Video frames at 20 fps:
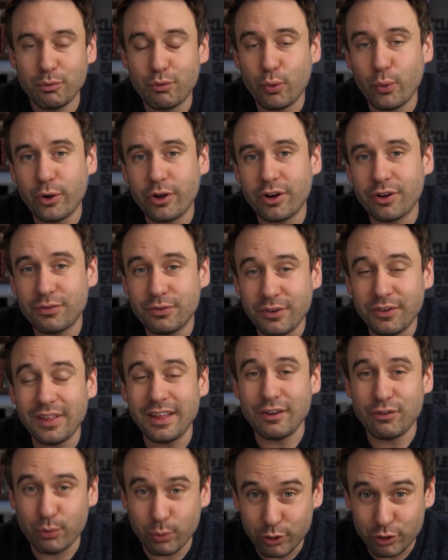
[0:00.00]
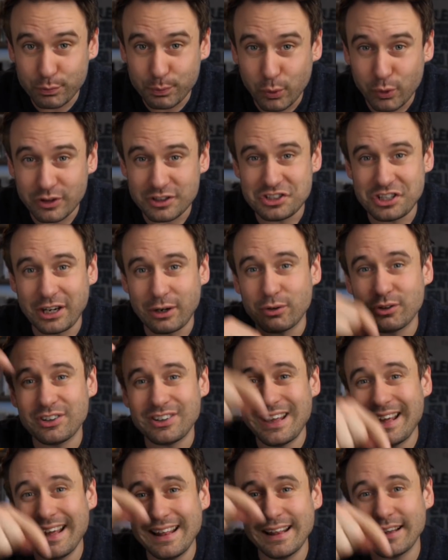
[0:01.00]
Before we go any further, if you want to support the channel,
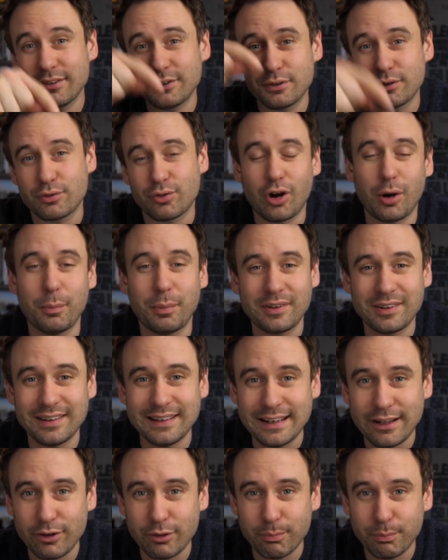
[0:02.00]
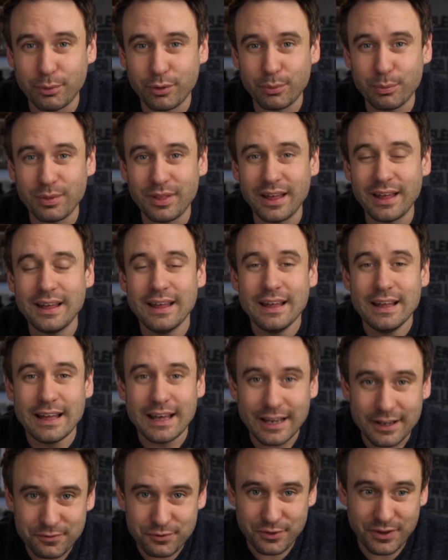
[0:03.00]
just hit that subscribe button down the bottom there.
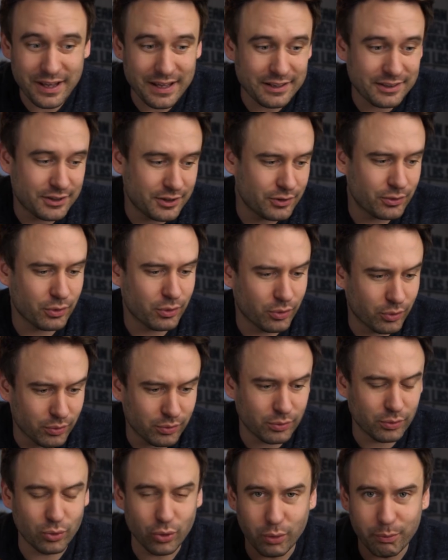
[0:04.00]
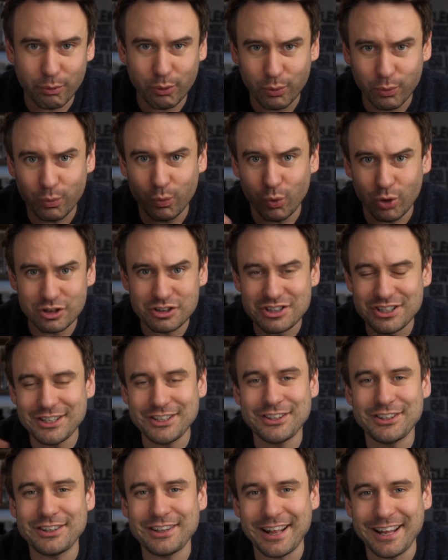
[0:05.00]
And if you're into your normal
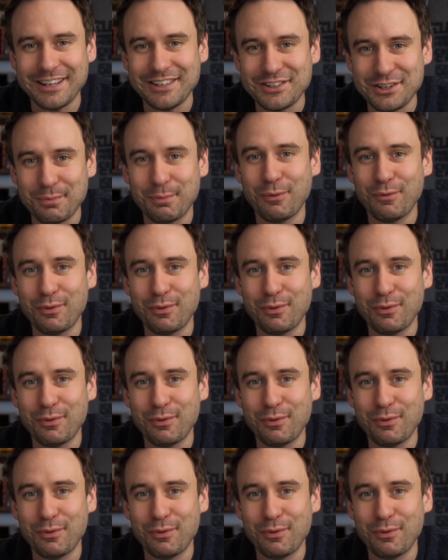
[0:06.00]
watches, then jump